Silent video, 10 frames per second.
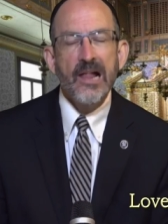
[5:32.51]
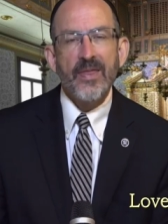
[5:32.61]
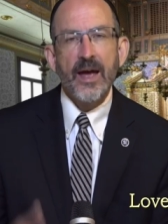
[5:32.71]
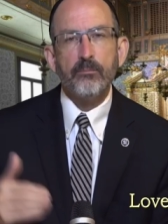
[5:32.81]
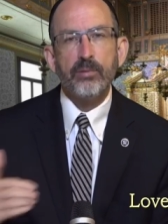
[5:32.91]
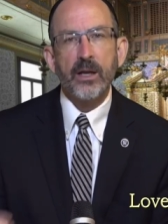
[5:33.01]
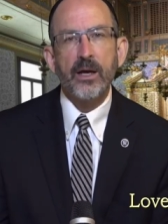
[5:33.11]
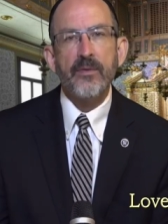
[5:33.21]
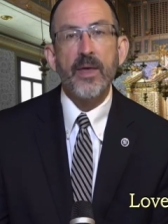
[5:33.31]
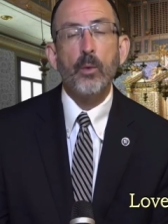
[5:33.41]
that
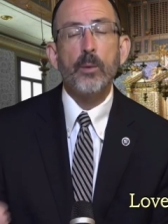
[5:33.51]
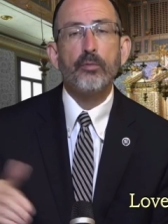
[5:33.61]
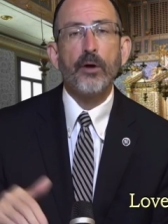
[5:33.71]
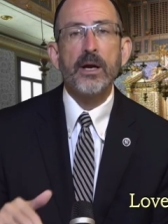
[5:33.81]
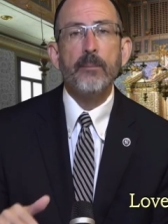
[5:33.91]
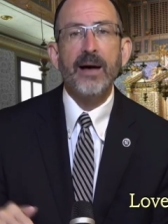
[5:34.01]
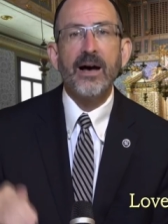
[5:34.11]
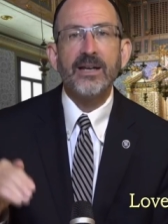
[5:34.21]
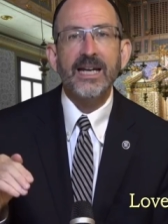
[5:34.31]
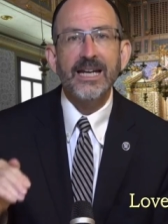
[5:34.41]
blood that would bring
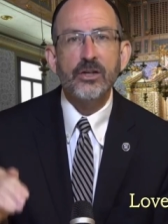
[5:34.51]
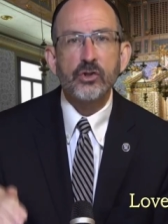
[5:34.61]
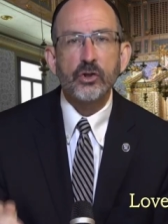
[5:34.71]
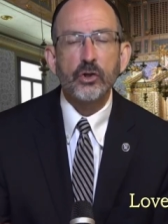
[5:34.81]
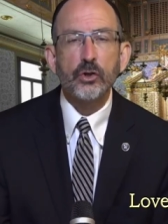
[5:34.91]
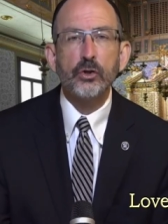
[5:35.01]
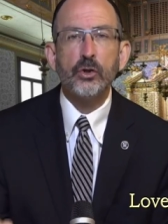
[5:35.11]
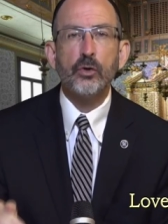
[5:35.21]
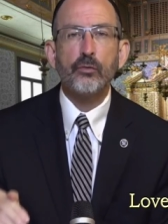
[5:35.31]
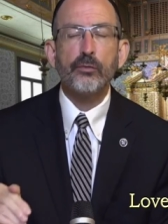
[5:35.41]
about
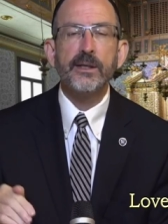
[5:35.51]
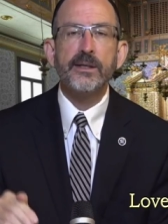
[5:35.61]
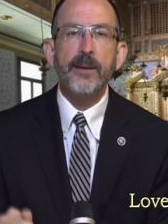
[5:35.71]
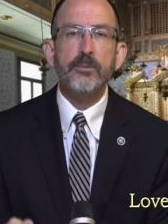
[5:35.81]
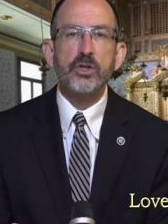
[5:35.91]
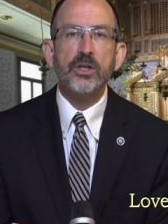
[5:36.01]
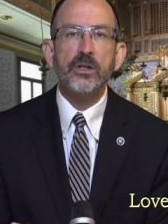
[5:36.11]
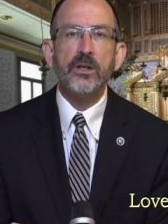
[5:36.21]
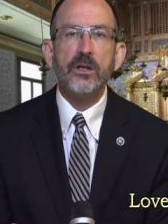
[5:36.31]
eternal redemption,